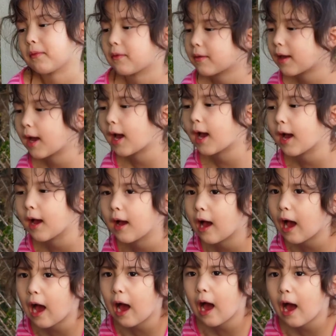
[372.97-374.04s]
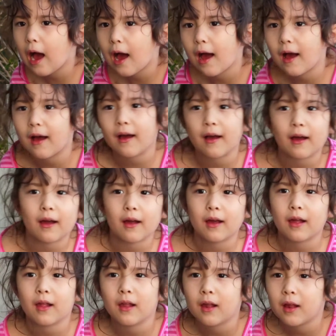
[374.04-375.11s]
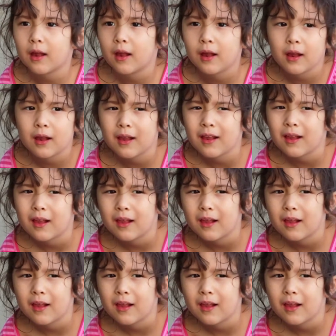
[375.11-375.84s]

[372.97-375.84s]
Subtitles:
I could not fix it. So we bought a